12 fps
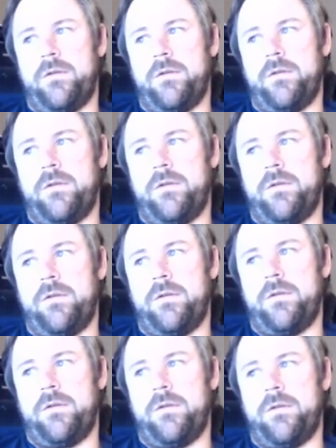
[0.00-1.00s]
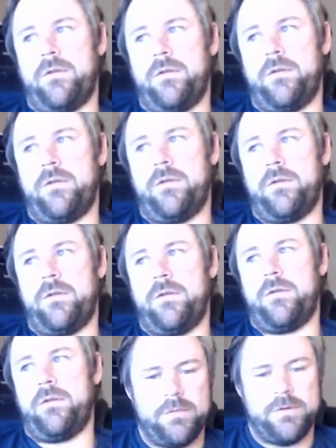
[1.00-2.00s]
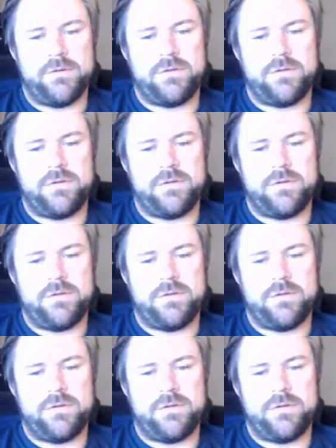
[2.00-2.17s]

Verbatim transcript: there's a lot of different varieties of cucumbers.